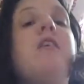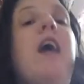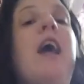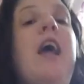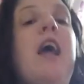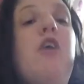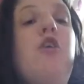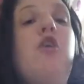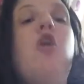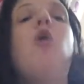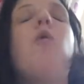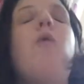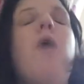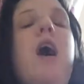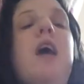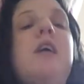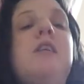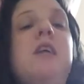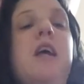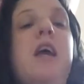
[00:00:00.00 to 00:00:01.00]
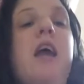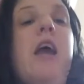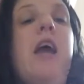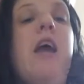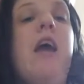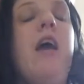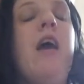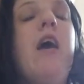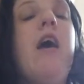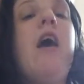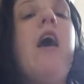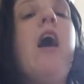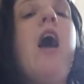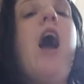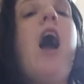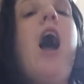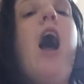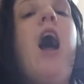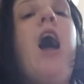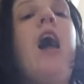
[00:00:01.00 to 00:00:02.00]
I had no idea.
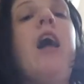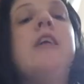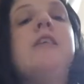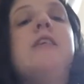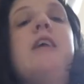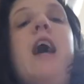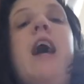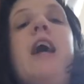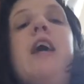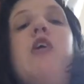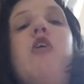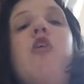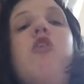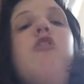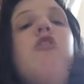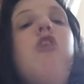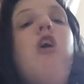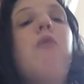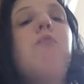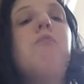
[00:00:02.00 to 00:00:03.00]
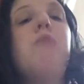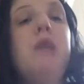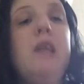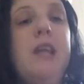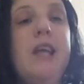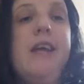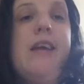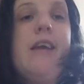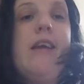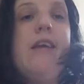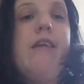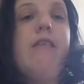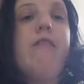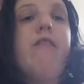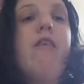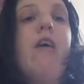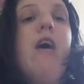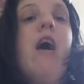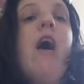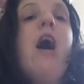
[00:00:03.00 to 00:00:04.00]
And I could not believe
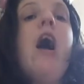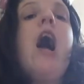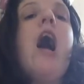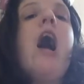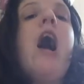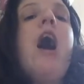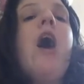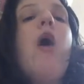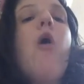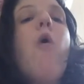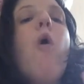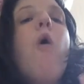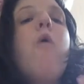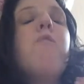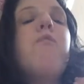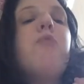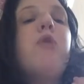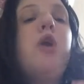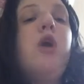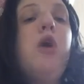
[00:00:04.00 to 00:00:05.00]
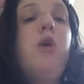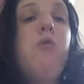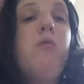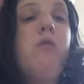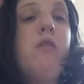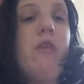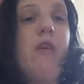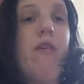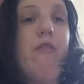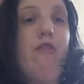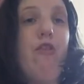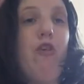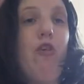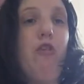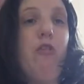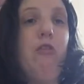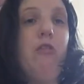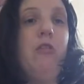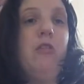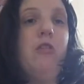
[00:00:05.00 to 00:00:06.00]
how
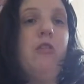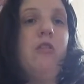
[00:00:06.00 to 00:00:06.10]
beautiful